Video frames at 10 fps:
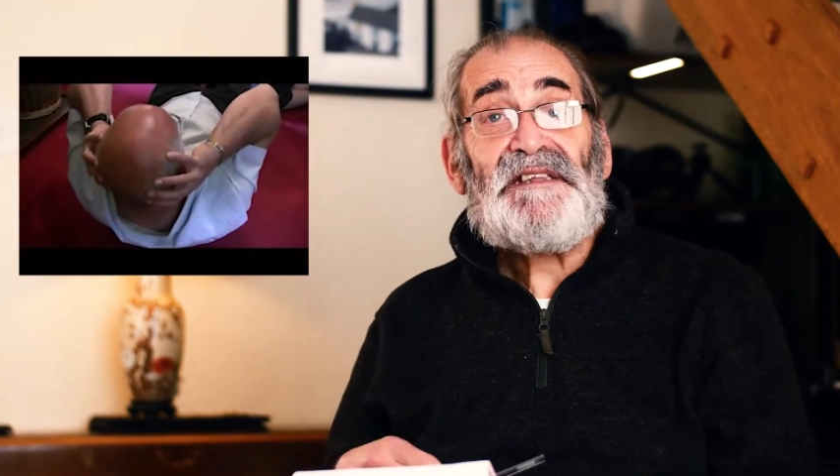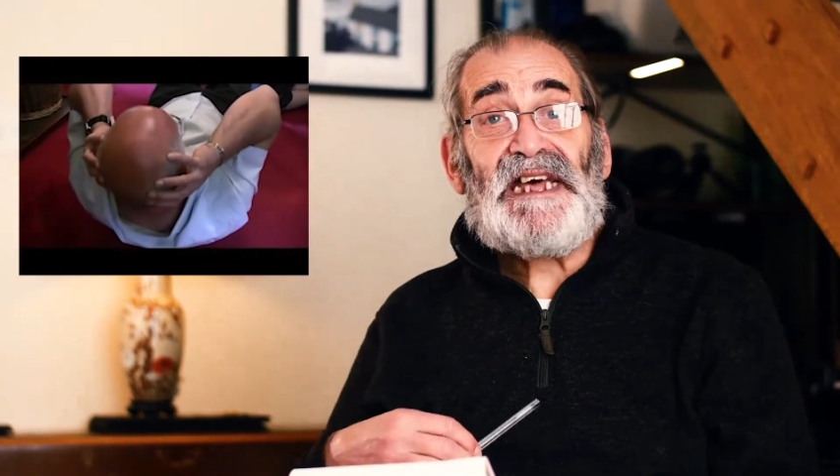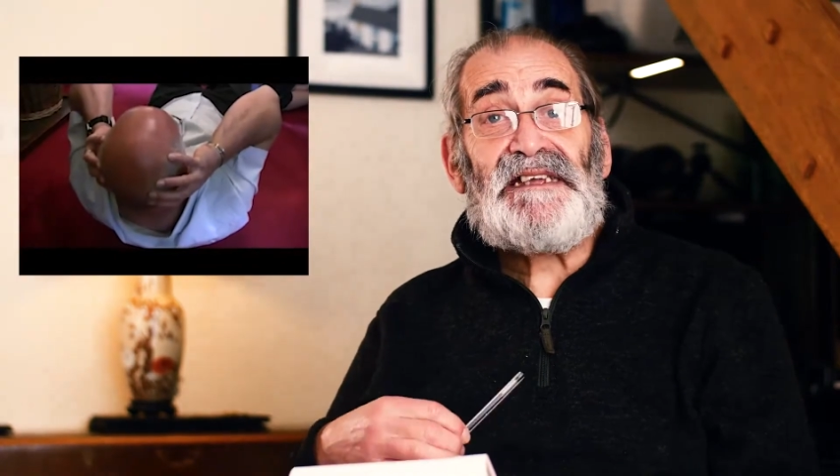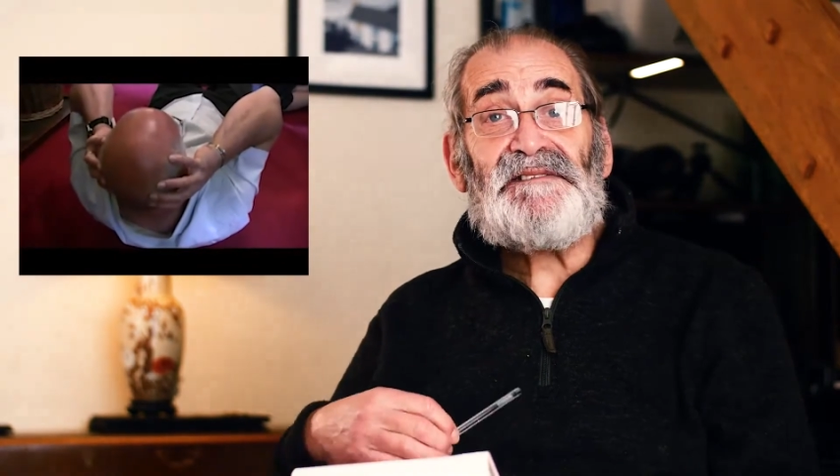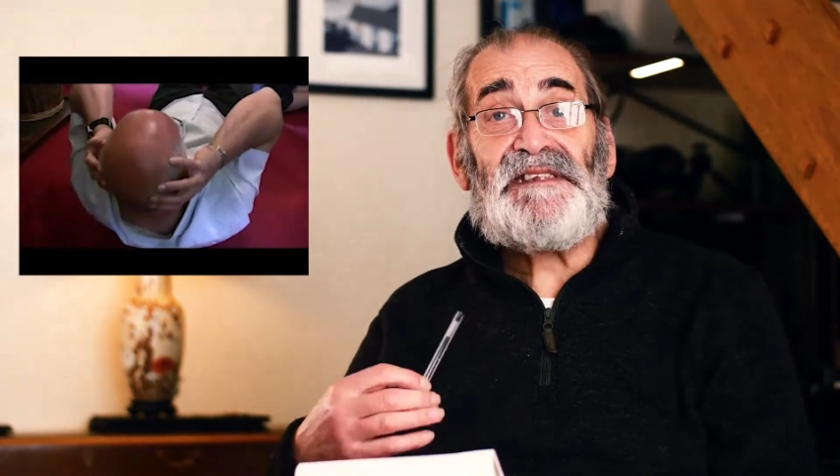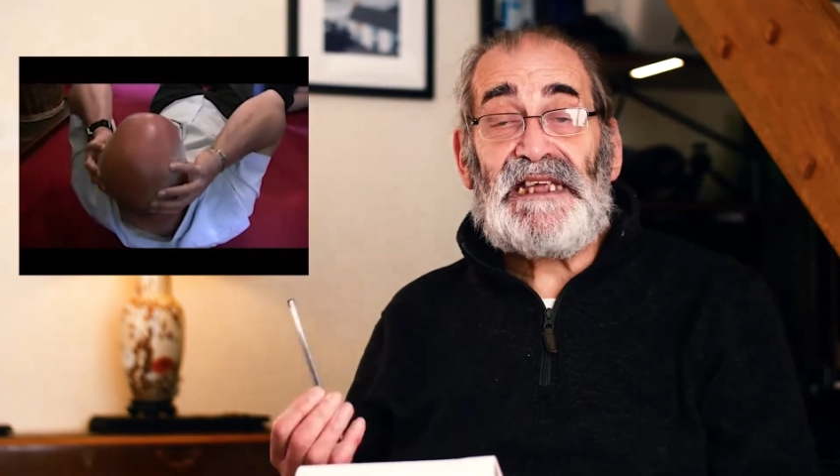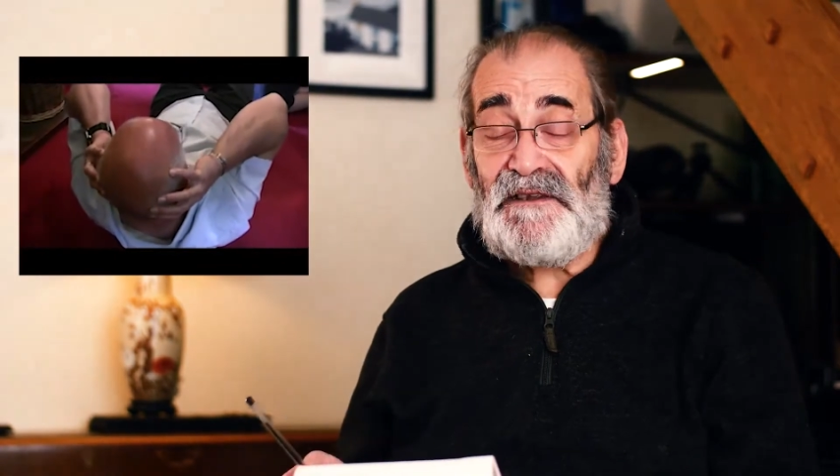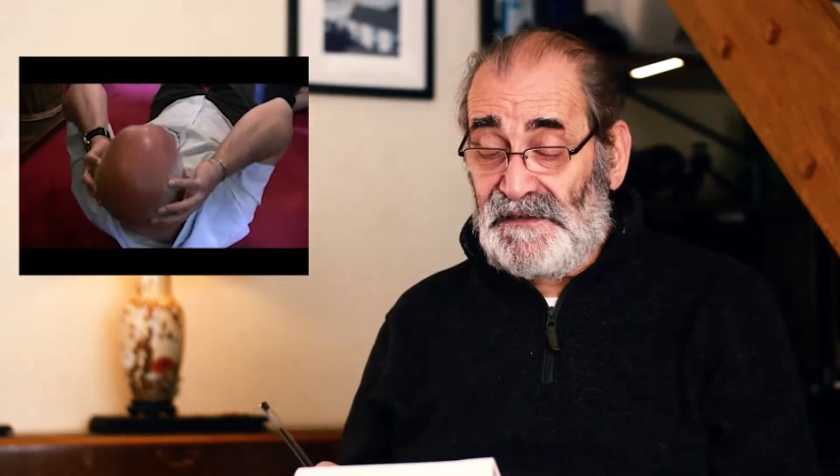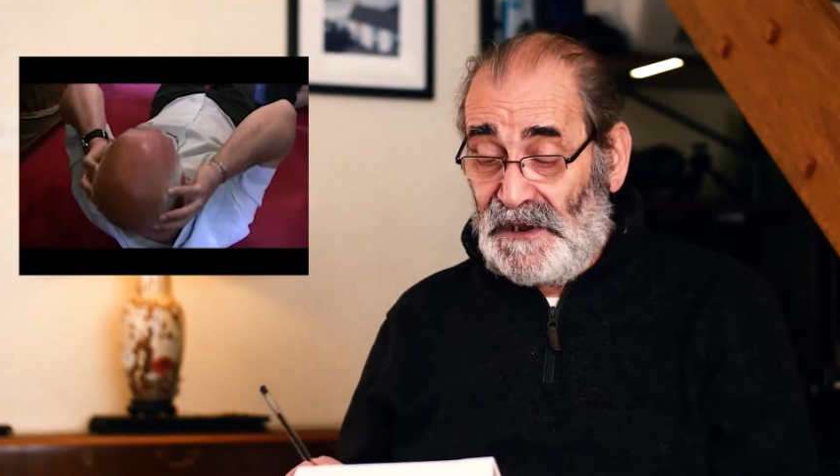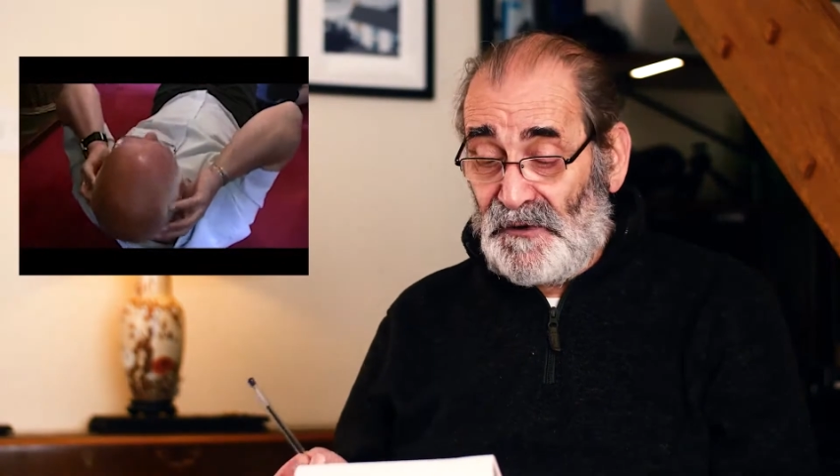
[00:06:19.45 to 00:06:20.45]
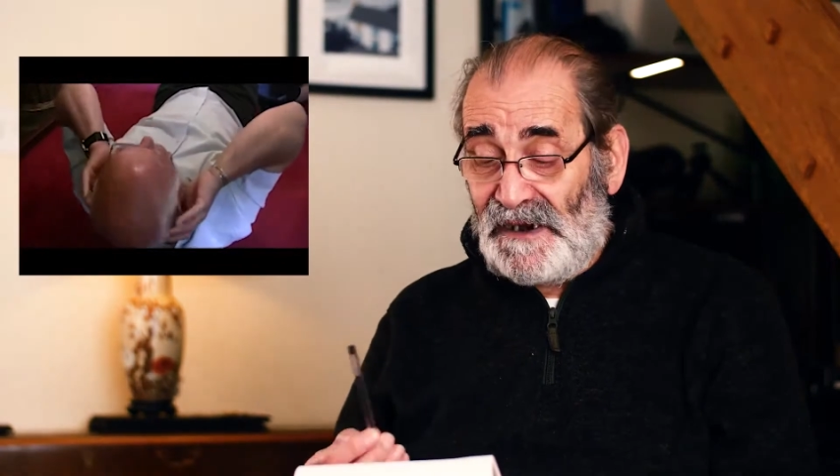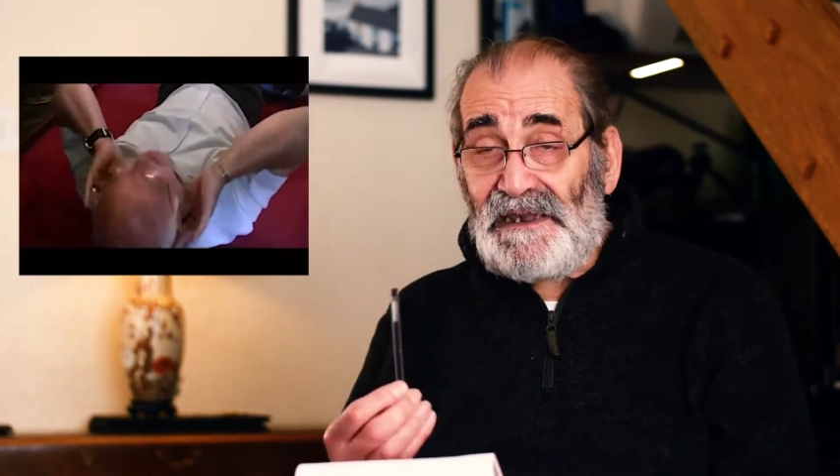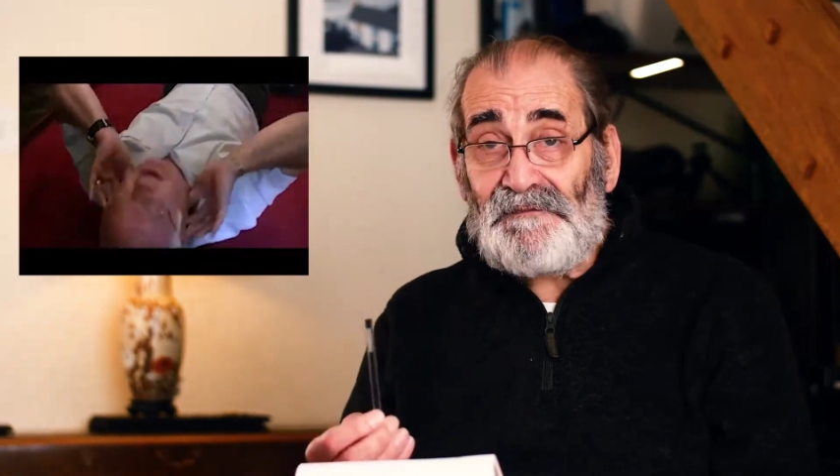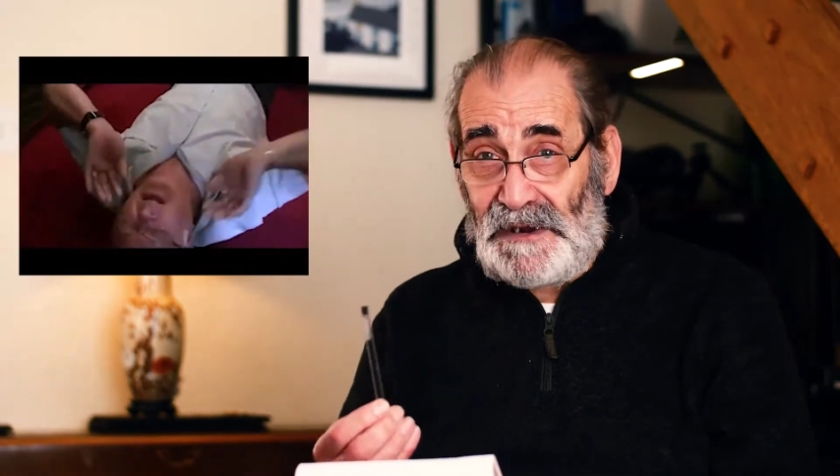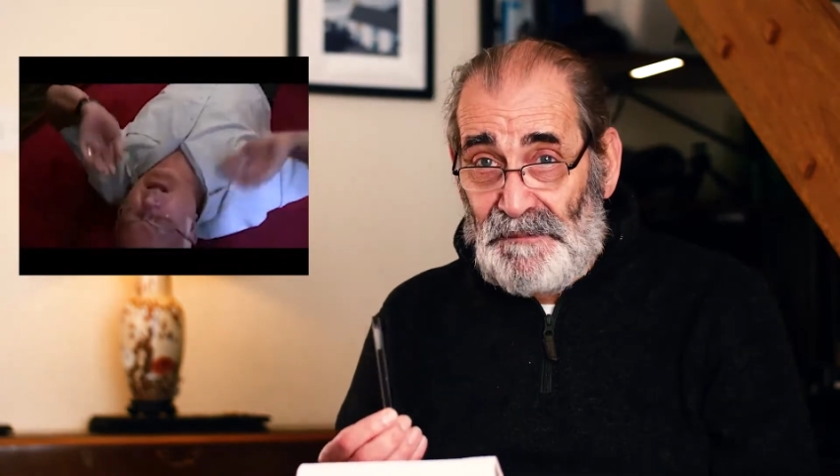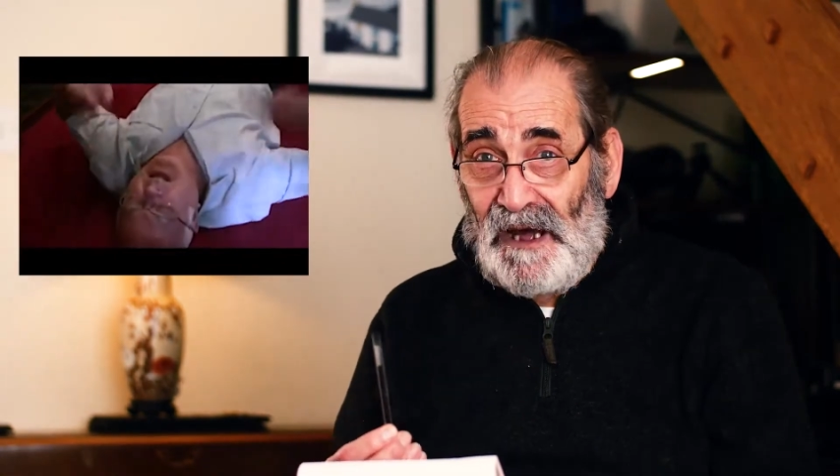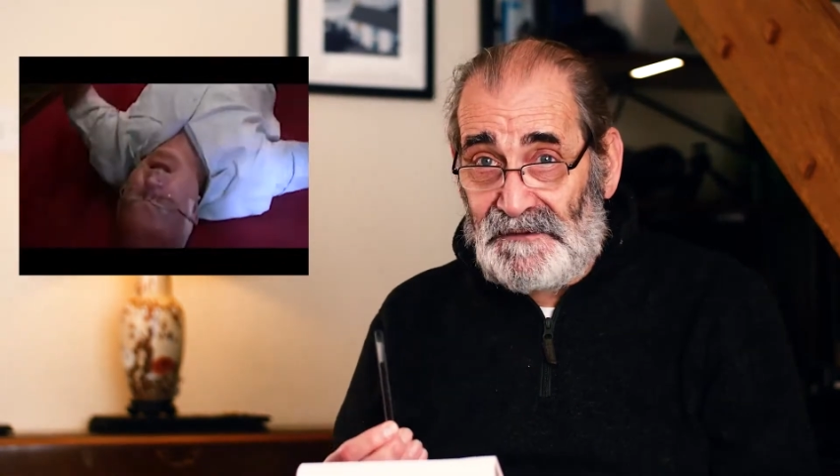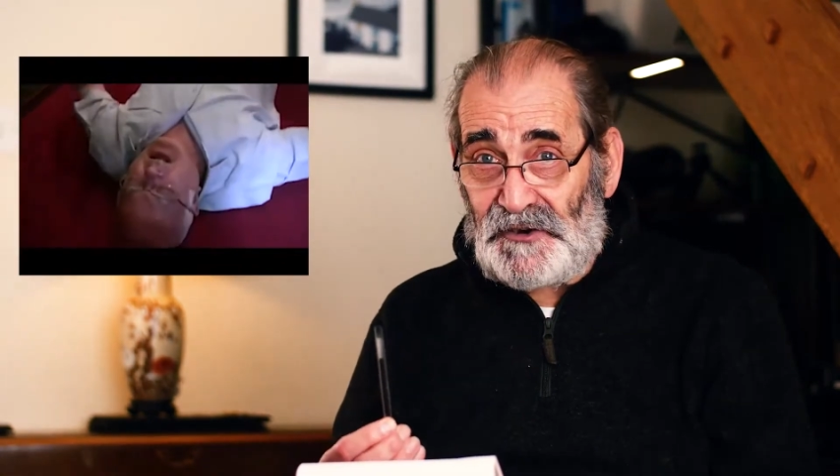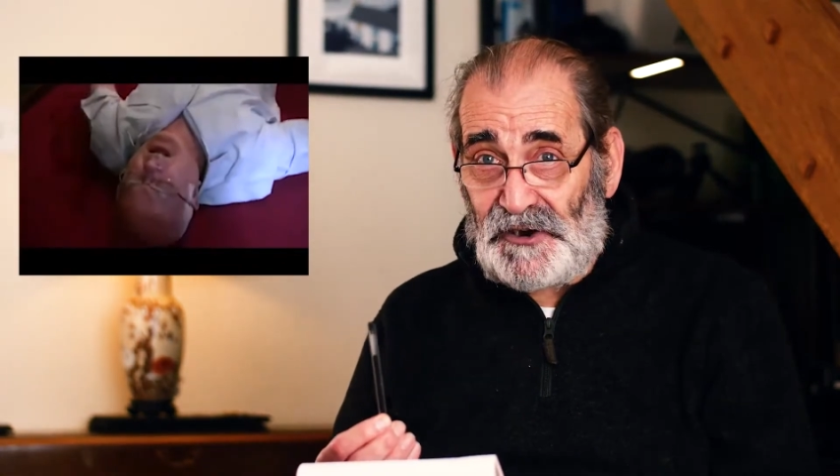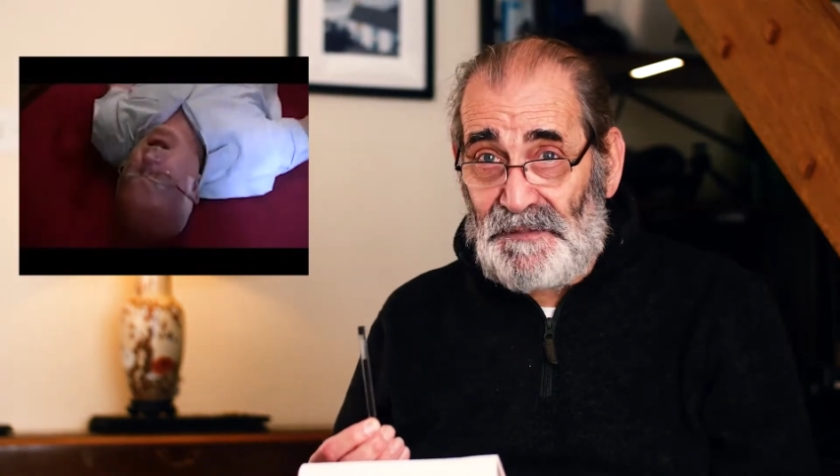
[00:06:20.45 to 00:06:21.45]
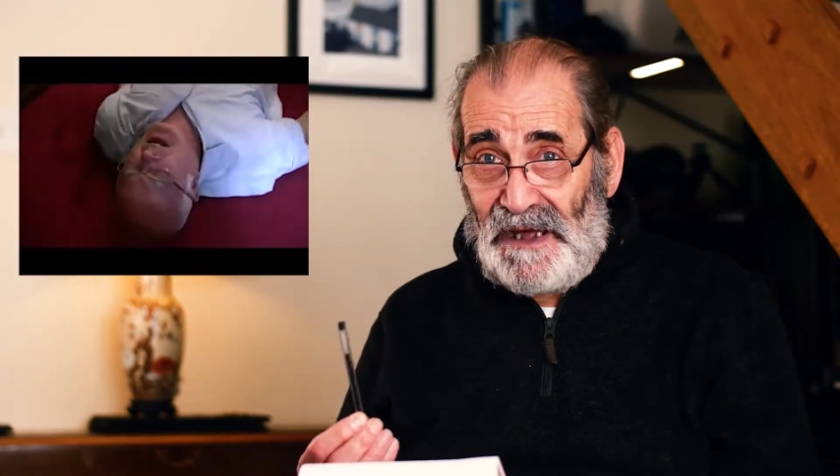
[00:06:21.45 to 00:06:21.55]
they were a lovely partnership.